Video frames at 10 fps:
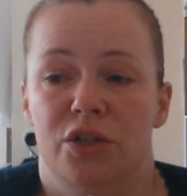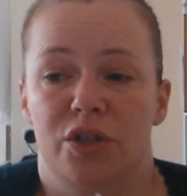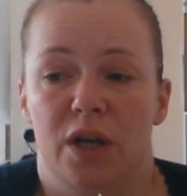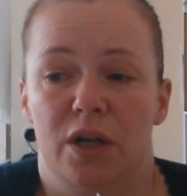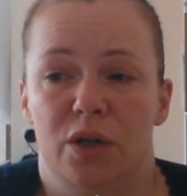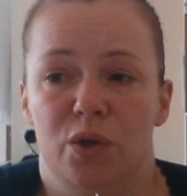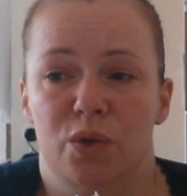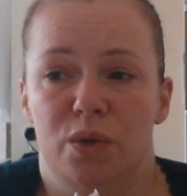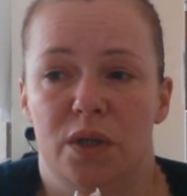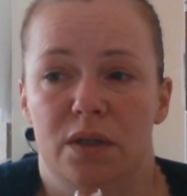
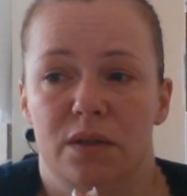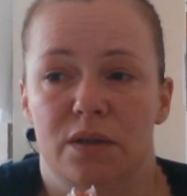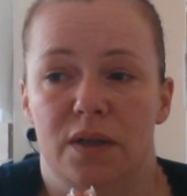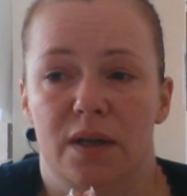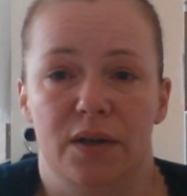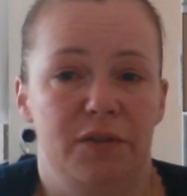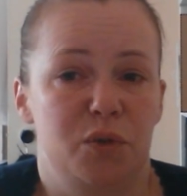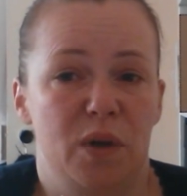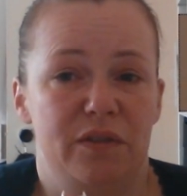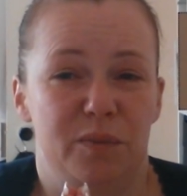So I'll have
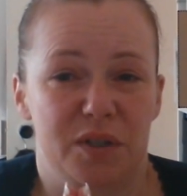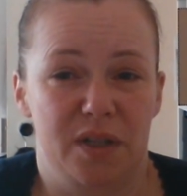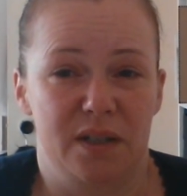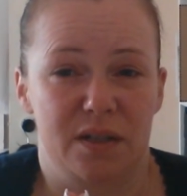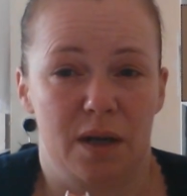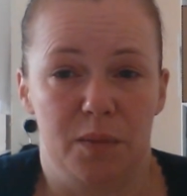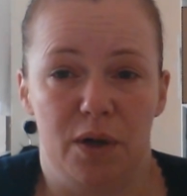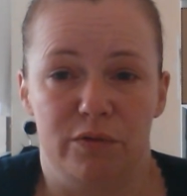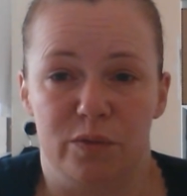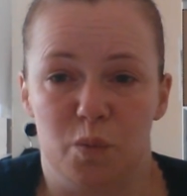to wait for my son to come
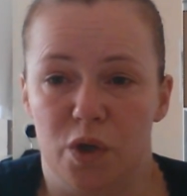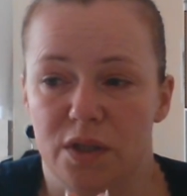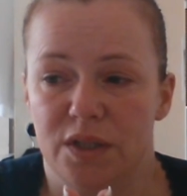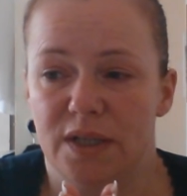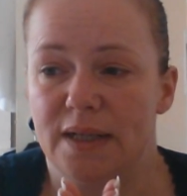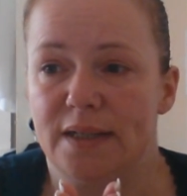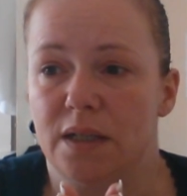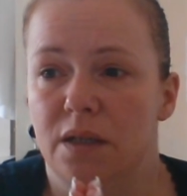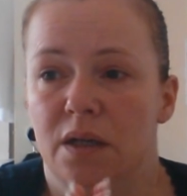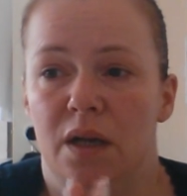home from work today